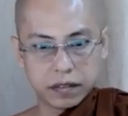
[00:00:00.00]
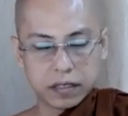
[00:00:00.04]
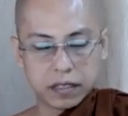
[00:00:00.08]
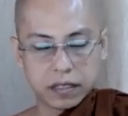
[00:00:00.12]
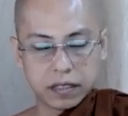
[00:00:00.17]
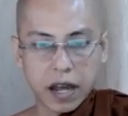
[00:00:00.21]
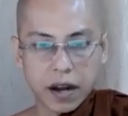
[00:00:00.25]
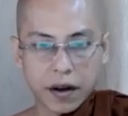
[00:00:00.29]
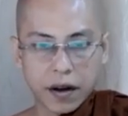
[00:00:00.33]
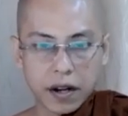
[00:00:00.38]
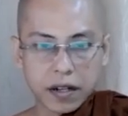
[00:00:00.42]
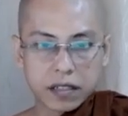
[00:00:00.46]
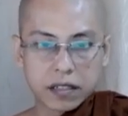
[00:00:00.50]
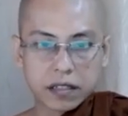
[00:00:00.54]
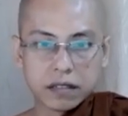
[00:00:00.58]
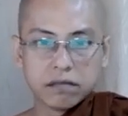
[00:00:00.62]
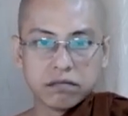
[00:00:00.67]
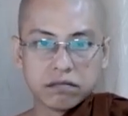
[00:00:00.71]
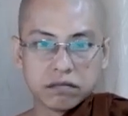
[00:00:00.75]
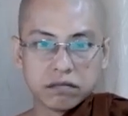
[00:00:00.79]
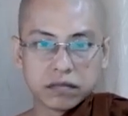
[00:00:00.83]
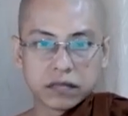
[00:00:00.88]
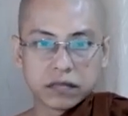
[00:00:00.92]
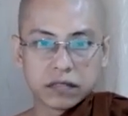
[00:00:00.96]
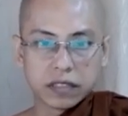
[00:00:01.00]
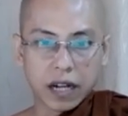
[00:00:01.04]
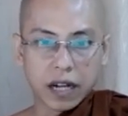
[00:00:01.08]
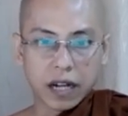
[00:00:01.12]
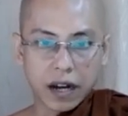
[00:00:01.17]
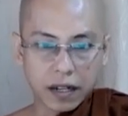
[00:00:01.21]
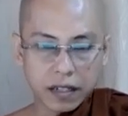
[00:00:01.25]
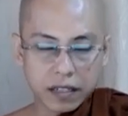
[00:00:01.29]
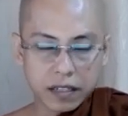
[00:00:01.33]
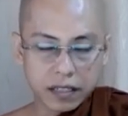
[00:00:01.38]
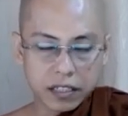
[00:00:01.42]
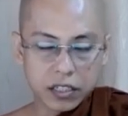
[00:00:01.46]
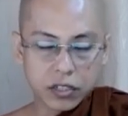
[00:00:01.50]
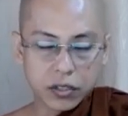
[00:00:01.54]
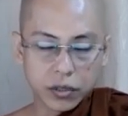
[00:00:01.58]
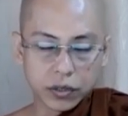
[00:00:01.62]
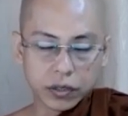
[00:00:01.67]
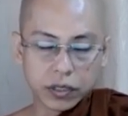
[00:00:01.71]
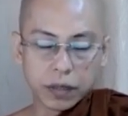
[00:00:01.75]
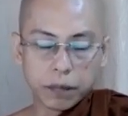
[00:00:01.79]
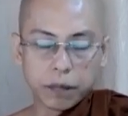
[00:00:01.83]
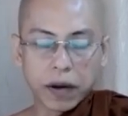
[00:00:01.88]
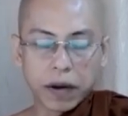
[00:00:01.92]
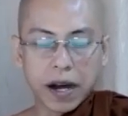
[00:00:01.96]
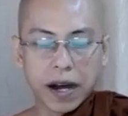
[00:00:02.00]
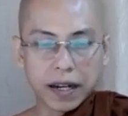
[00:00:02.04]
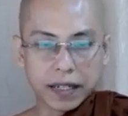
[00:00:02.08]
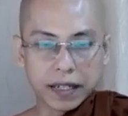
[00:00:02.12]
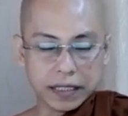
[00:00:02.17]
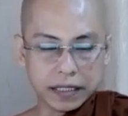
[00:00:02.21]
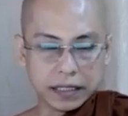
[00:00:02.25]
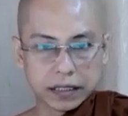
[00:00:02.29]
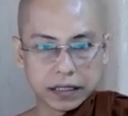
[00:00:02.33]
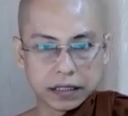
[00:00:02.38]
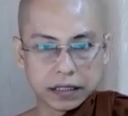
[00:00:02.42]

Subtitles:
directly to the Pali,